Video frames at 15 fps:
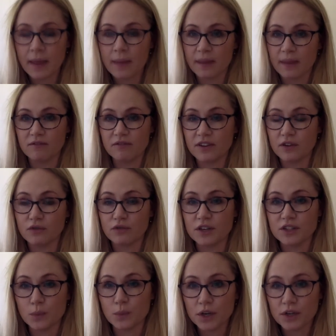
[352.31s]
then feel free
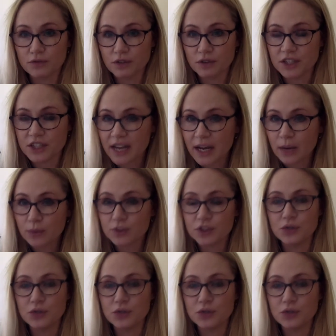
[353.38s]
to reach out.